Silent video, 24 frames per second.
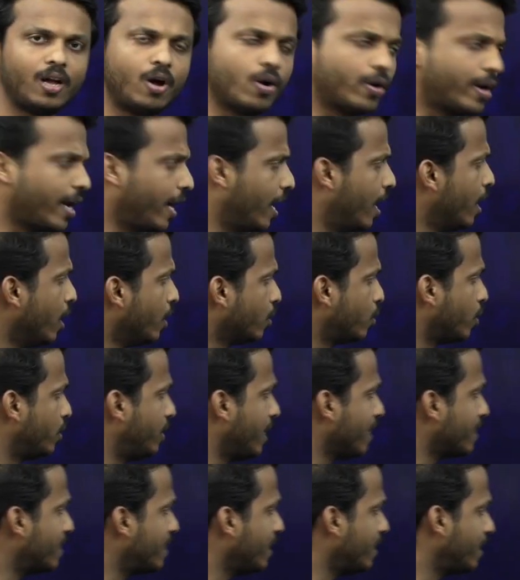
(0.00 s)
Okay, so
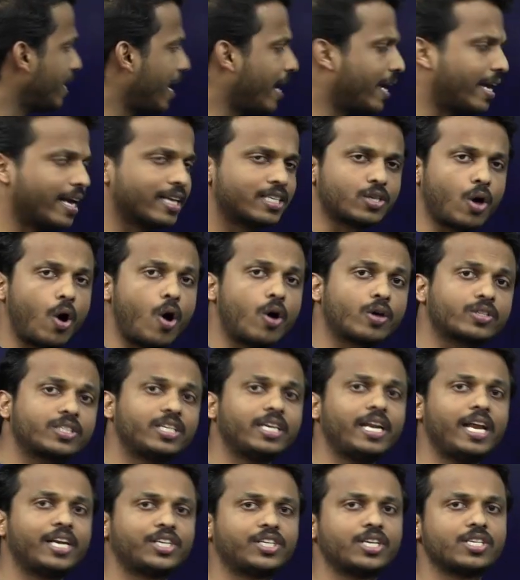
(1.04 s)
just to take its
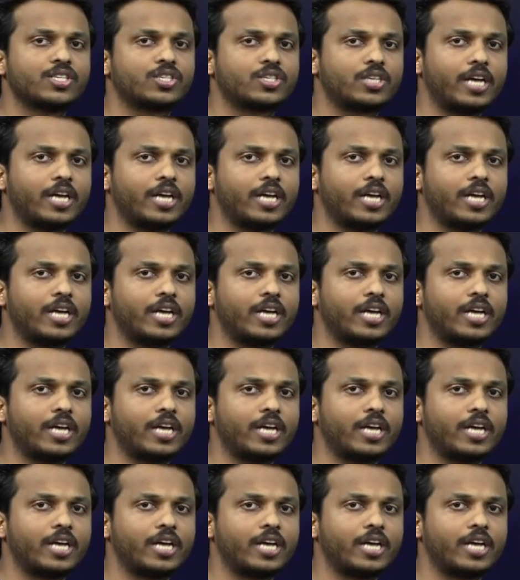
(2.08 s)
oxidation